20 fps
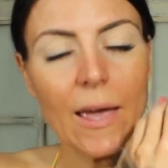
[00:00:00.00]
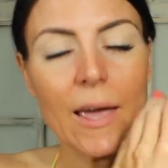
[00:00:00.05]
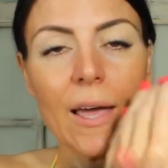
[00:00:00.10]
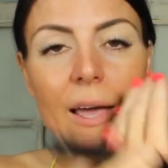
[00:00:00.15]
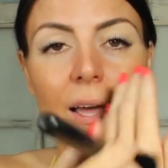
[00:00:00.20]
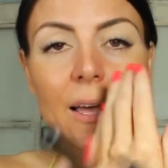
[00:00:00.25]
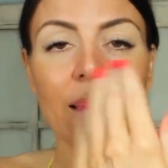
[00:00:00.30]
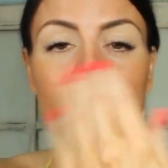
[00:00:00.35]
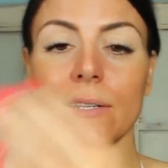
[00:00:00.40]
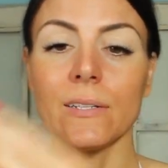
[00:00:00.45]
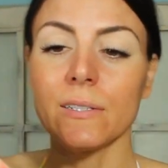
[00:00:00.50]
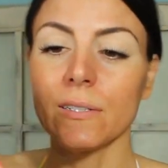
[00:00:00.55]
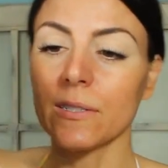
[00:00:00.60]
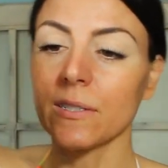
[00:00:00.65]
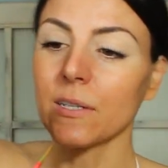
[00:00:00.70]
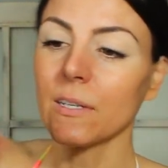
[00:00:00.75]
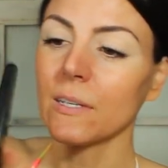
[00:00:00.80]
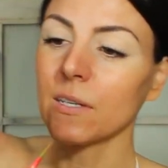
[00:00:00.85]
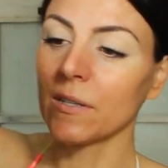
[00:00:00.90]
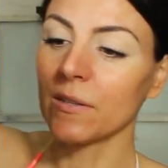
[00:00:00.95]

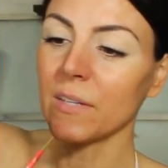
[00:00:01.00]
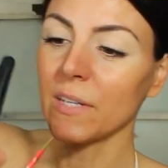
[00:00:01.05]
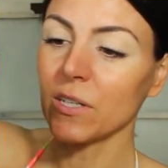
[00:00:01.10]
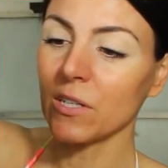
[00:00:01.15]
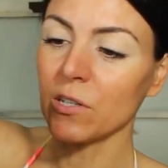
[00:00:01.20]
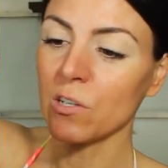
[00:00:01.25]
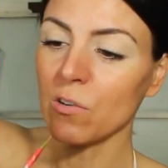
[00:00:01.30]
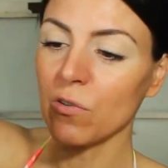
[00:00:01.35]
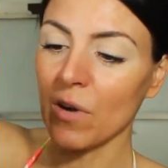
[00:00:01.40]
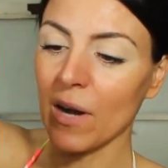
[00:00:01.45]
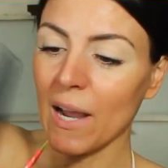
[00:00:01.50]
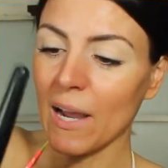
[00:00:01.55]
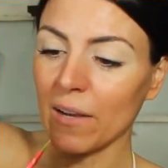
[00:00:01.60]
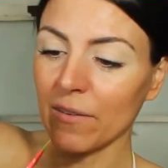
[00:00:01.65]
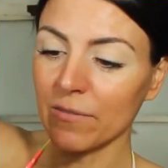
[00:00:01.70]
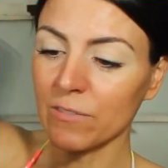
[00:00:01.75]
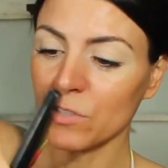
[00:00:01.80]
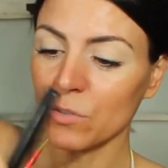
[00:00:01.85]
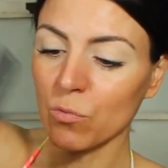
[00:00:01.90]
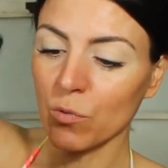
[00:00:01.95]
and then you don't
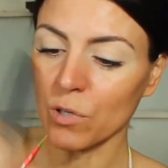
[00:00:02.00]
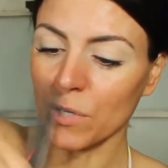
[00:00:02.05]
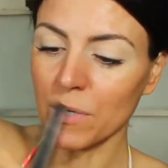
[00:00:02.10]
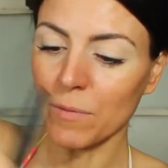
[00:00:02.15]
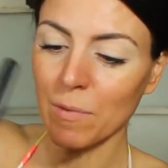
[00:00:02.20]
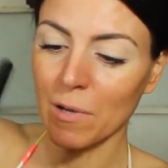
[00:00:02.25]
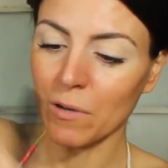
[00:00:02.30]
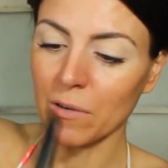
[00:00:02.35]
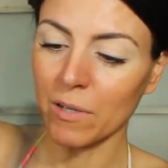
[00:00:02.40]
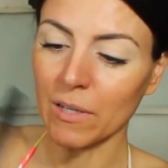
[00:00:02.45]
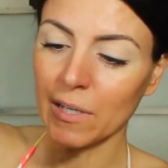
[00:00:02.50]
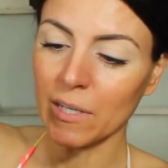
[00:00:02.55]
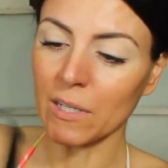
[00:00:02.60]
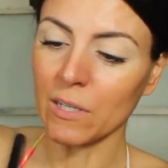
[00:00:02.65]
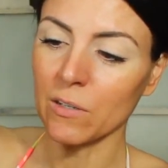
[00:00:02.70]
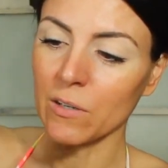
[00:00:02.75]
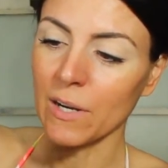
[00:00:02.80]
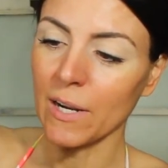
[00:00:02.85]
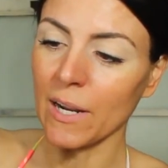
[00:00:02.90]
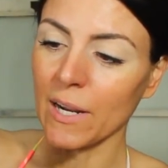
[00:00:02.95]
have to worry about
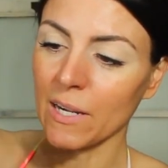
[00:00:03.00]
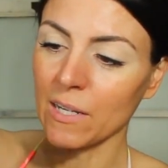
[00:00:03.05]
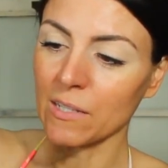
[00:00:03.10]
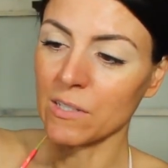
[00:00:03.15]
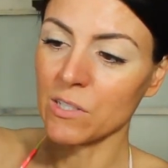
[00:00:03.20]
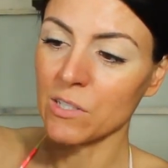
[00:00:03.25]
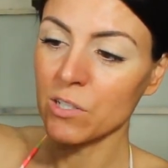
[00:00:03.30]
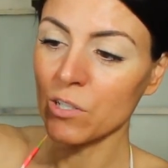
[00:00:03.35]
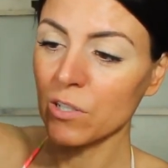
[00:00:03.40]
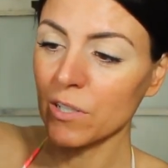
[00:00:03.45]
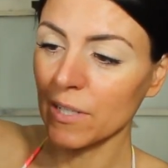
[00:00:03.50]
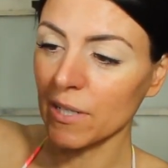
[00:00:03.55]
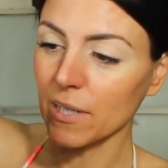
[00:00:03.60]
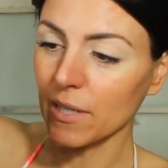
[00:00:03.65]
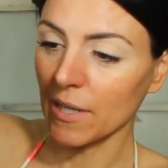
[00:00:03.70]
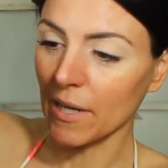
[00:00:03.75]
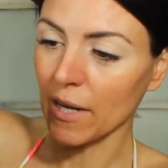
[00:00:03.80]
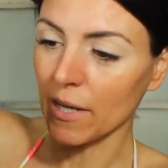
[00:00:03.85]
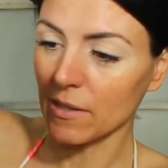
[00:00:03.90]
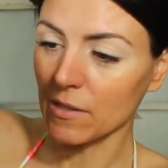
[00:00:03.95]
getting your hands dirty
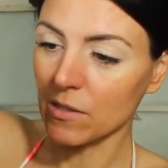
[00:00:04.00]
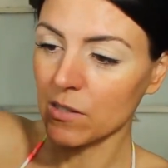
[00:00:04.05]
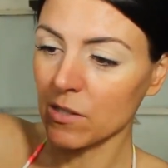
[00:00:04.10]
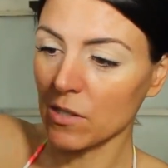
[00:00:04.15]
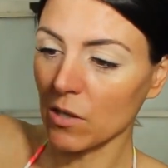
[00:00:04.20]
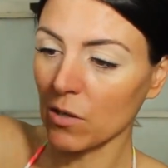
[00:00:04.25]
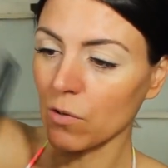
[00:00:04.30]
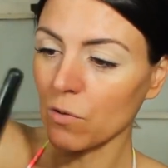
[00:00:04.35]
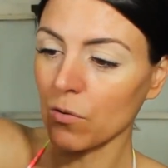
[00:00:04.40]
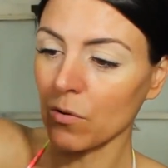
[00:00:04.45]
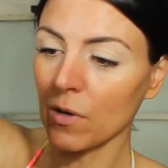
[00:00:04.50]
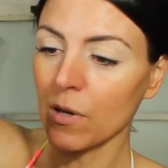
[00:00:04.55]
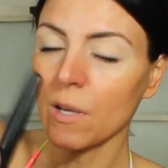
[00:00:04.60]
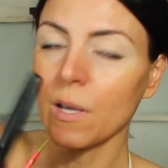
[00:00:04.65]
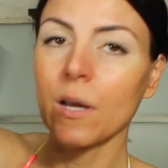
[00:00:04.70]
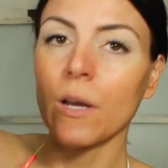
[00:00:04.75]
again. So